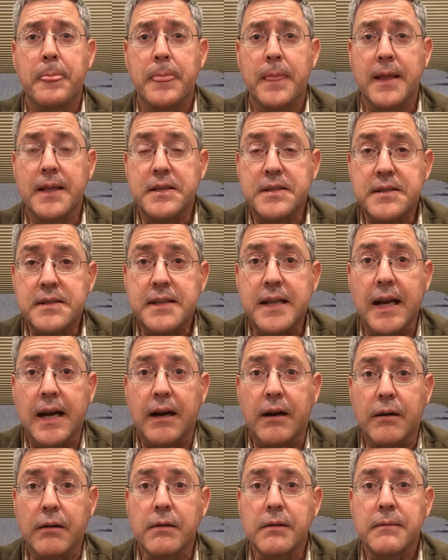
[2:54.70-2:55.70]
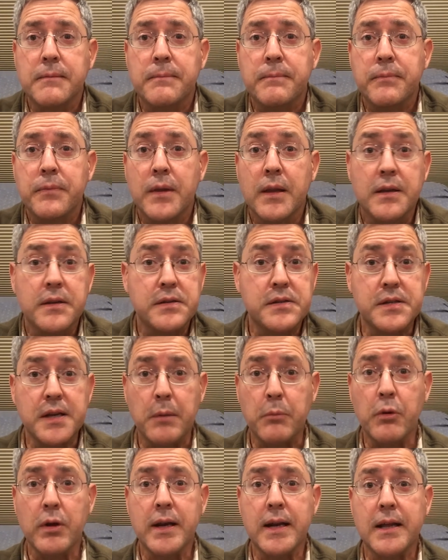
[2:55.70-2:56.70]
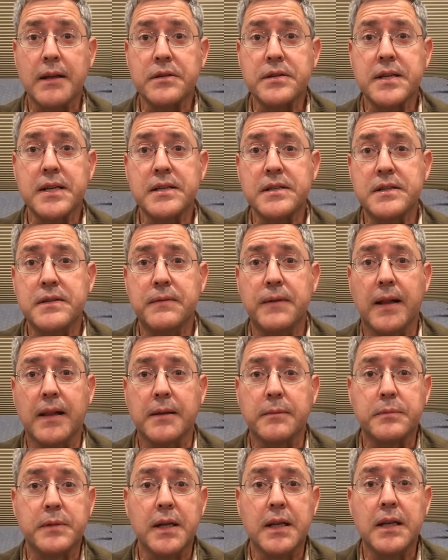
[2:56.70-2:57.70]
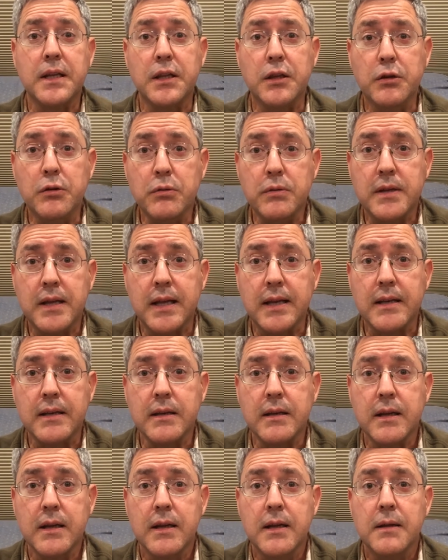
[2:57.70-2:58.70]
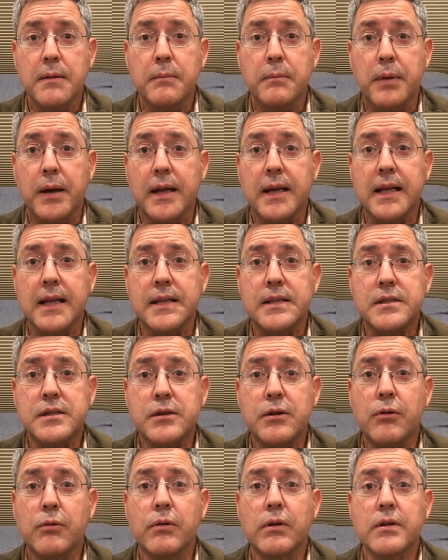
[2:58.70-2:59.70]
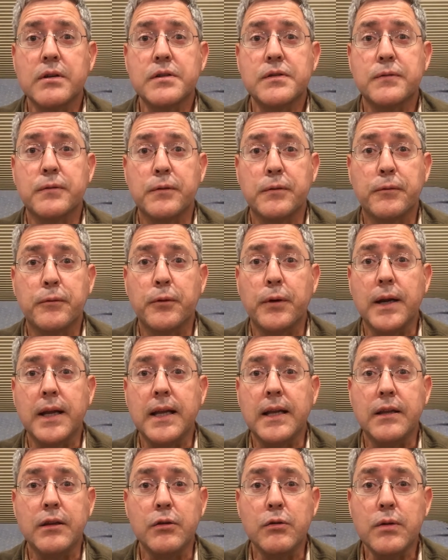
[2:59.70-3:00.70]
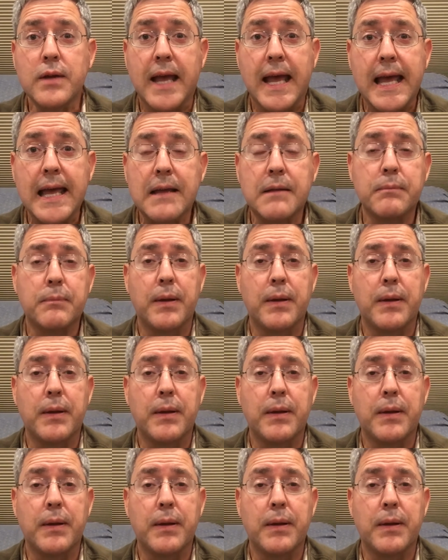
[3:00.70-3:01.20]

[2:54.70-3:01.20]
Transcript: It's there. Someone else has developed it, you didn't, but it's yours for free. You can't